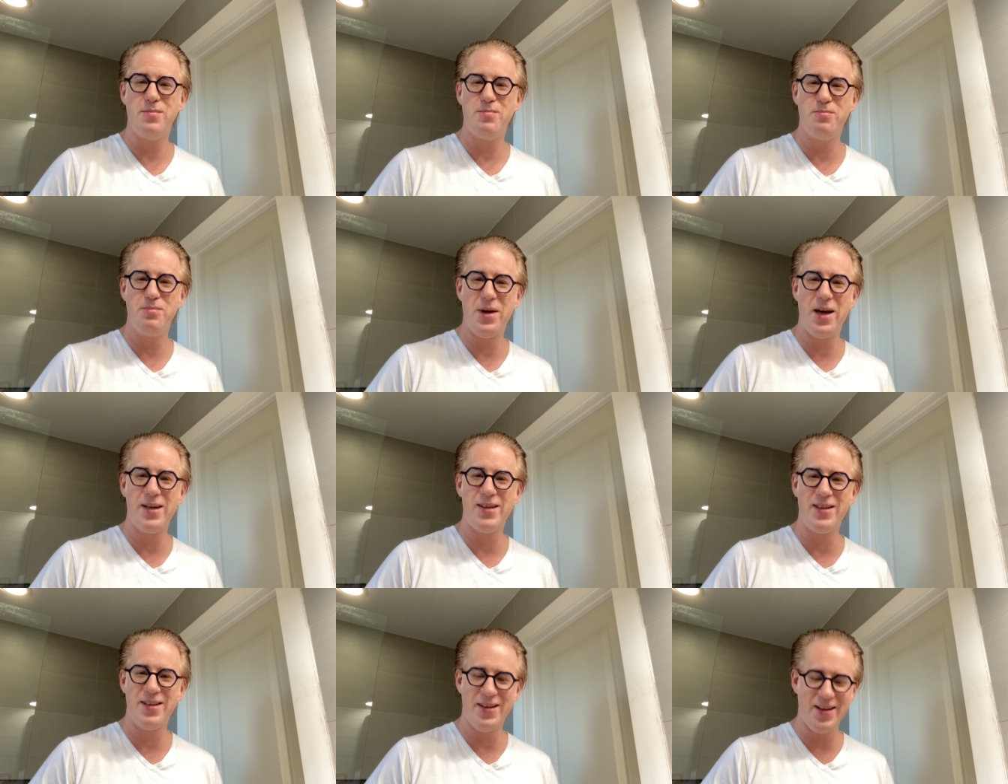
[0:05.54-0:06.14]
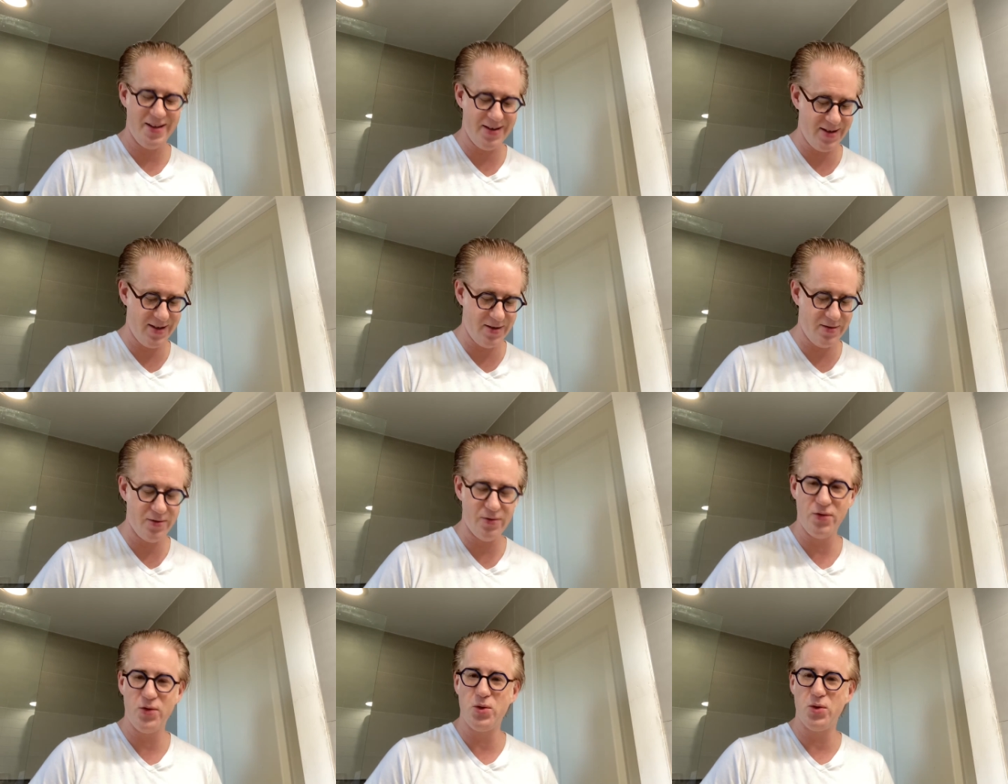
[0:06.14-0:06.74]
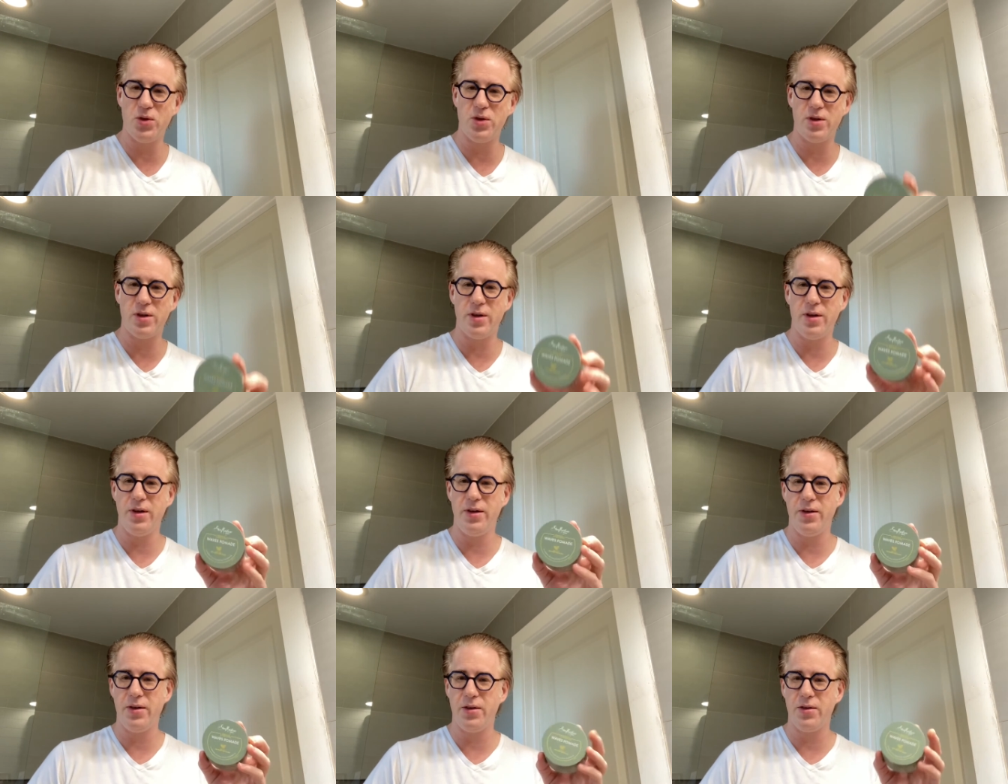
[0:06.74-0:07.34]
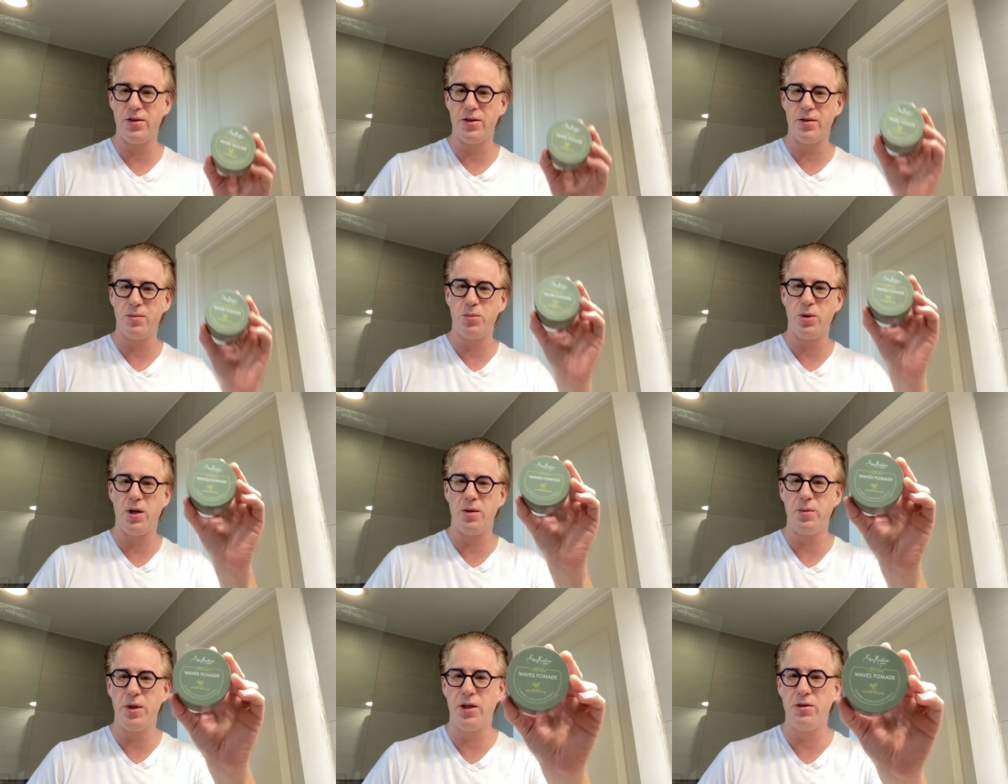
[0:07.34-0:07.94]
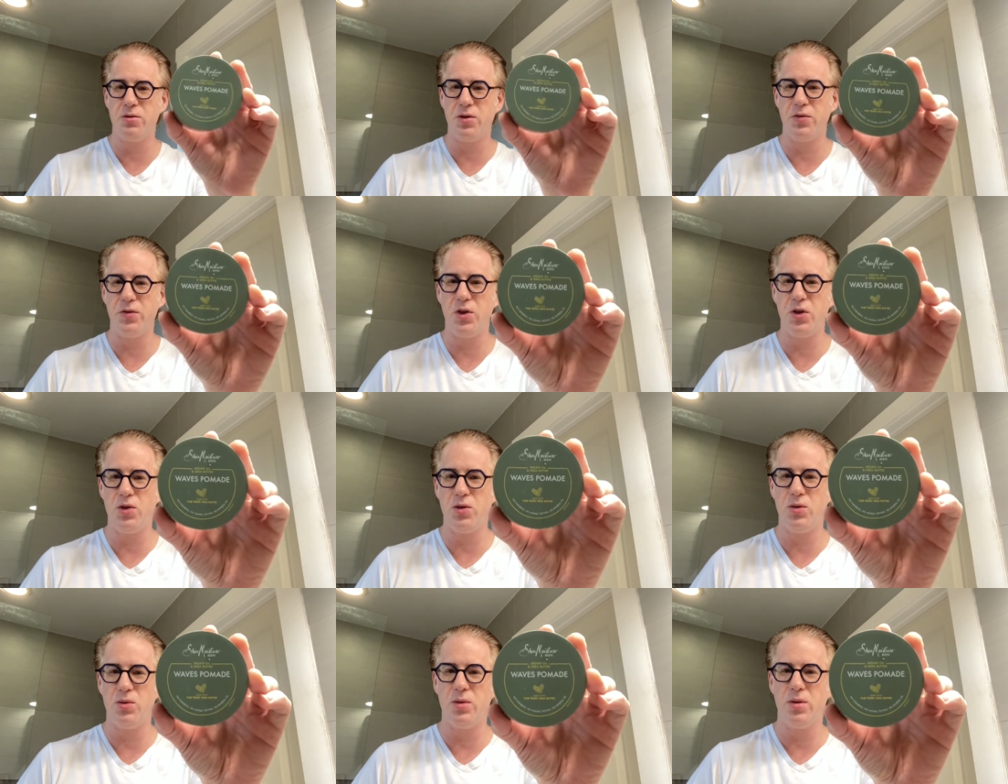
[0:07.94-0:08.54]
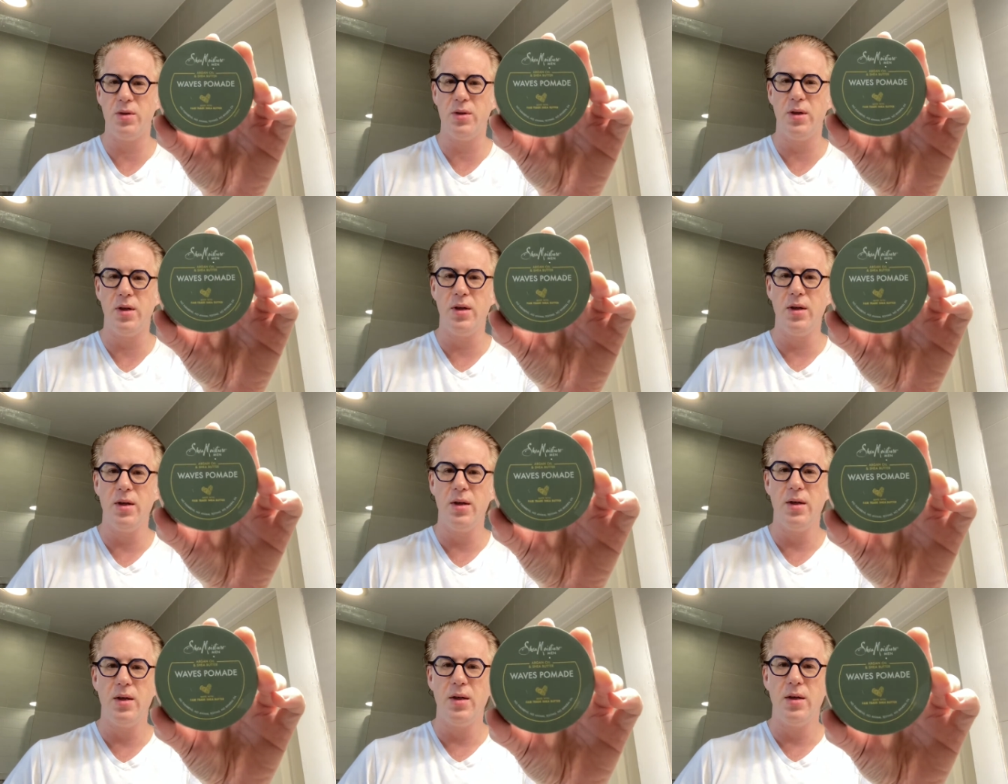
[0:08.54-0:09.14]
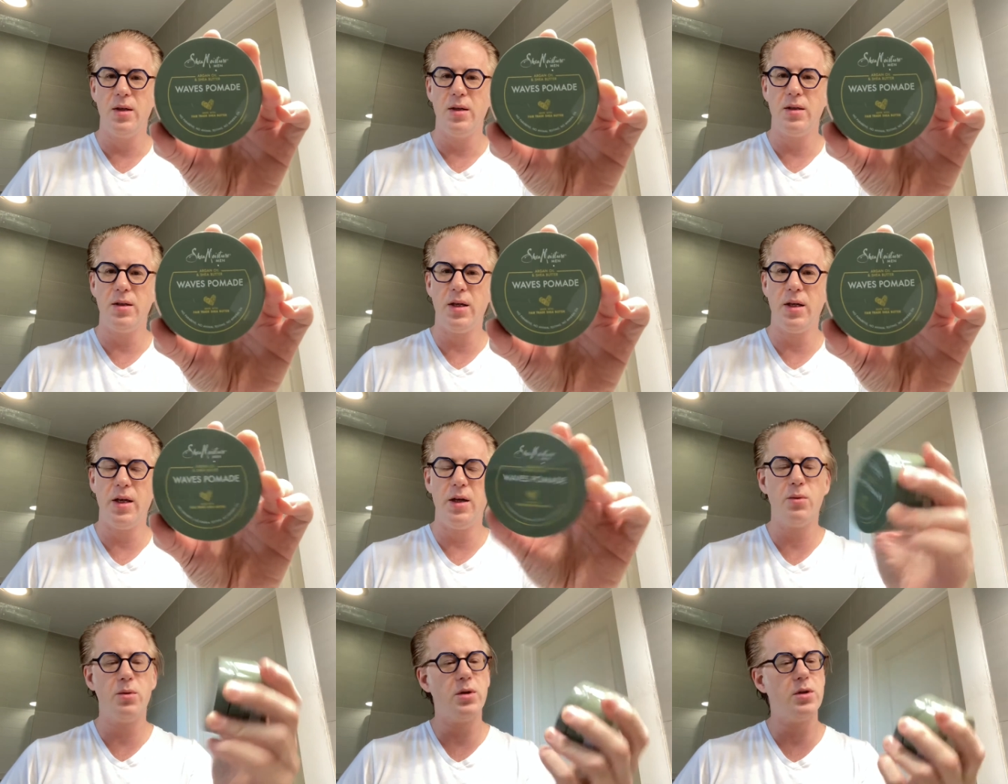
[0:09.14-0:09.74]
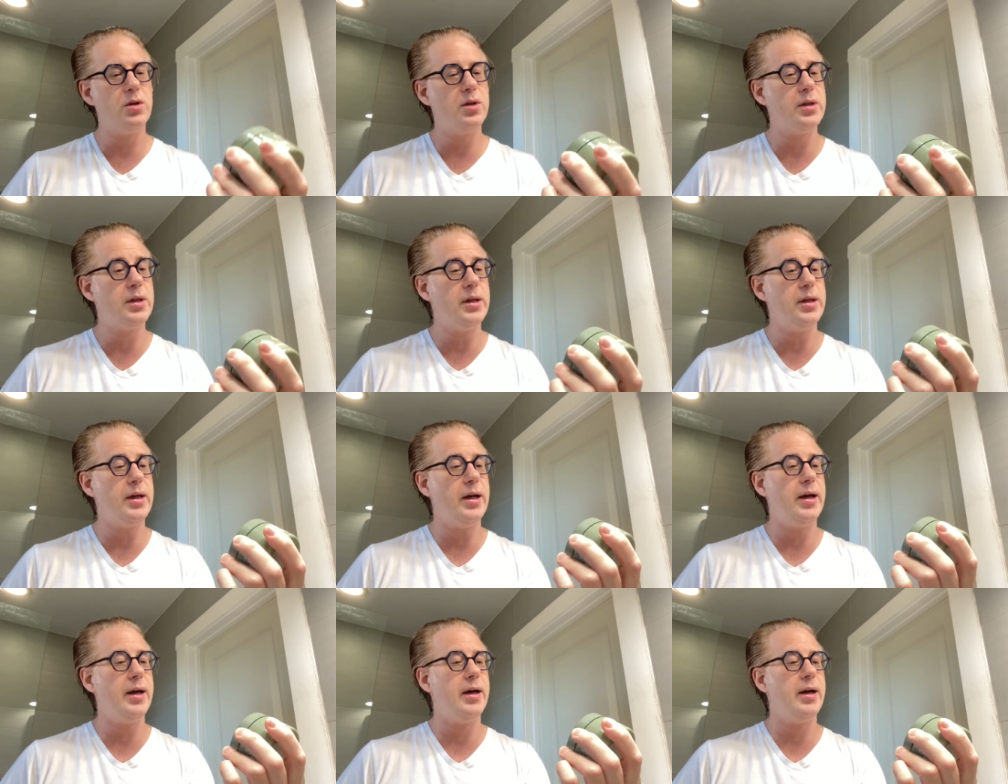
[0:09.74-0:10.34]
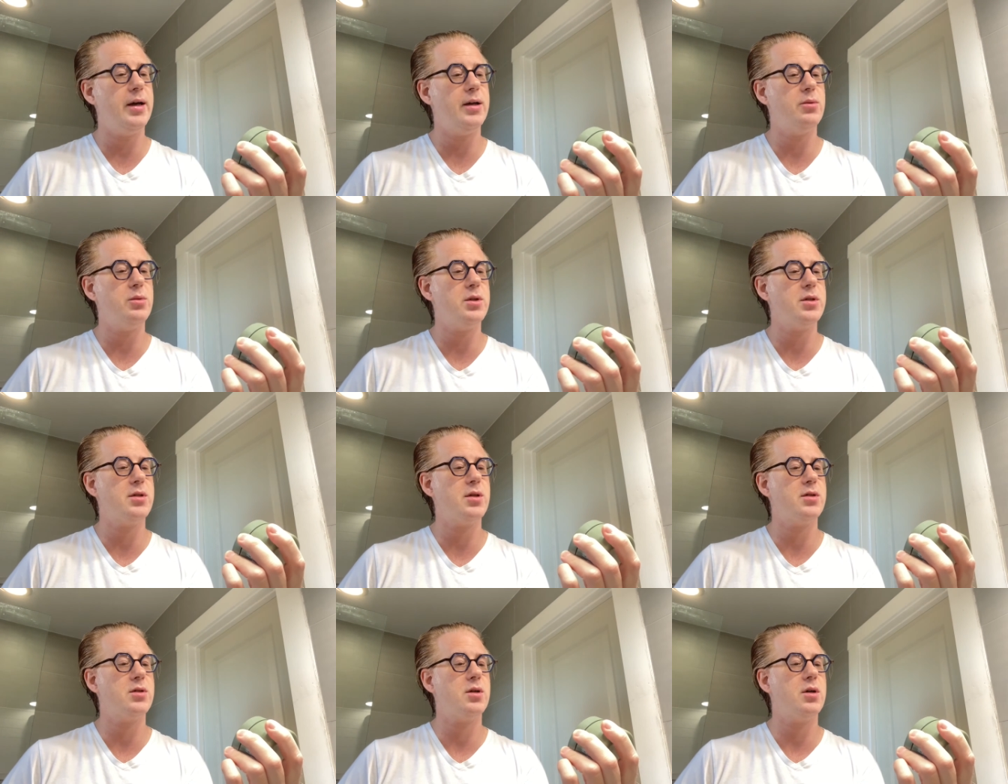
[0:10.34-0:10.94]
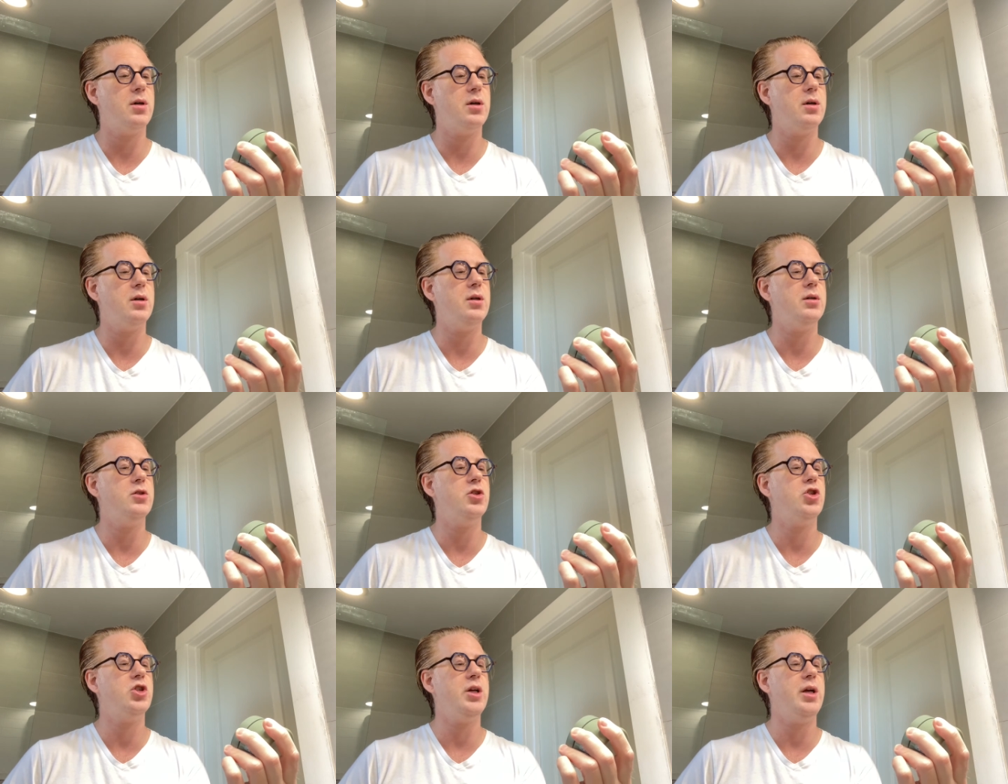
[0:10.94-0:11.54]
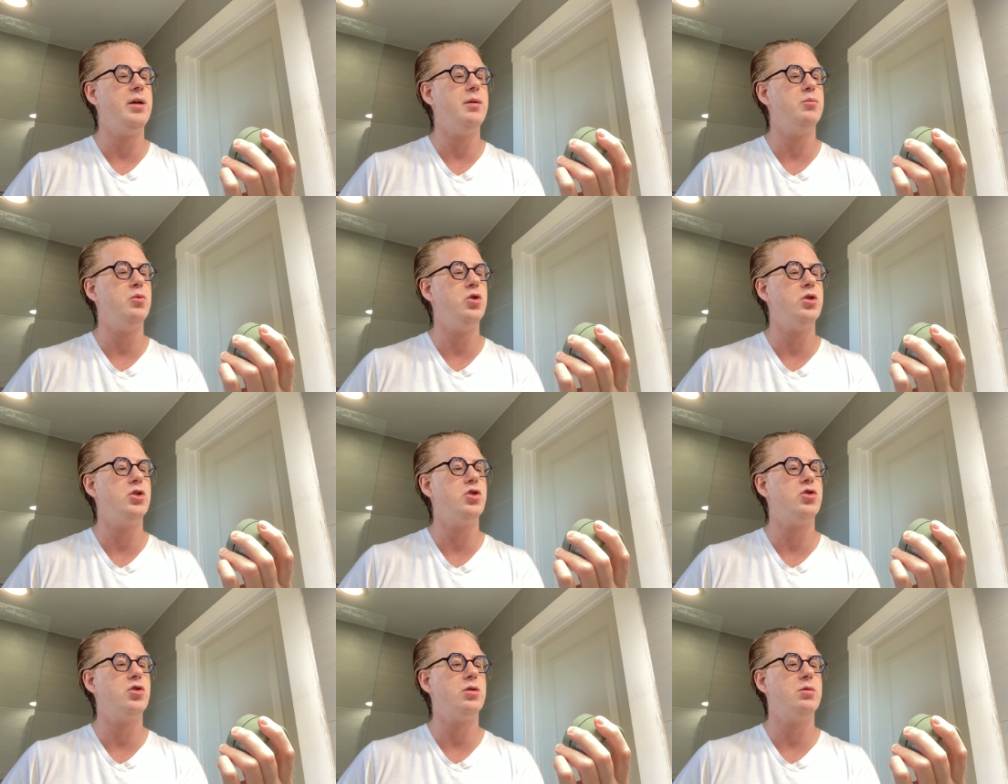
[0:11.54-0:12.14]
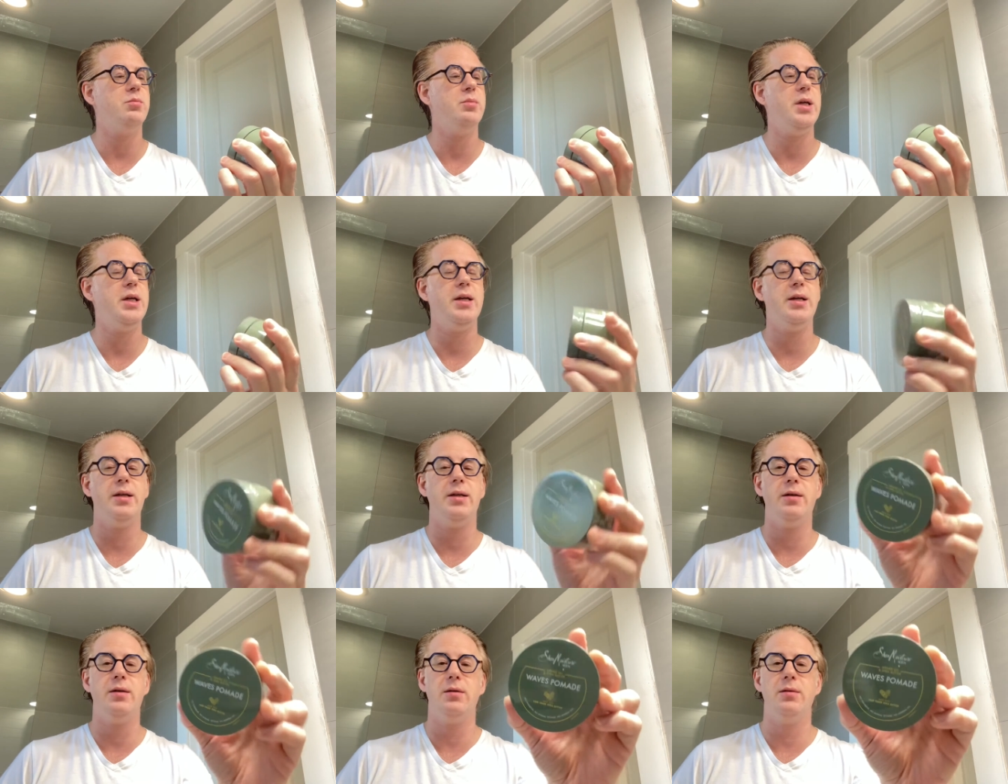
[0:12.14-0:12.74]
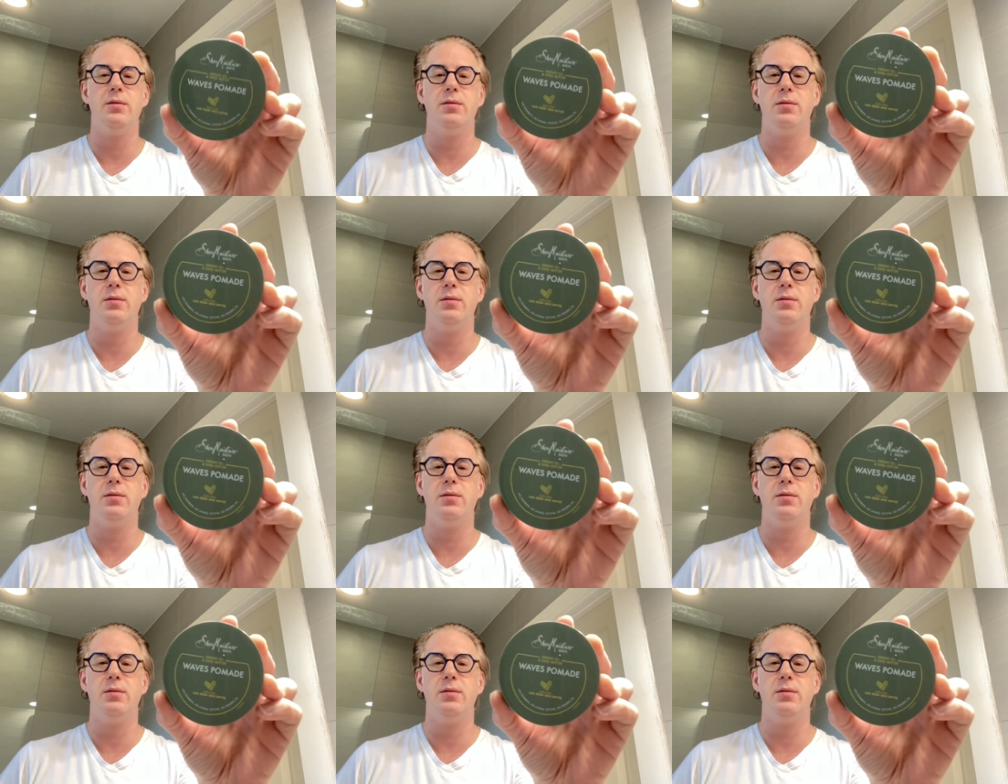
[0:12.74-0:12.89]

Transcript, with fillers: back again for another pomade review. Today we're looking at, what is this called? Shea Moisture Men.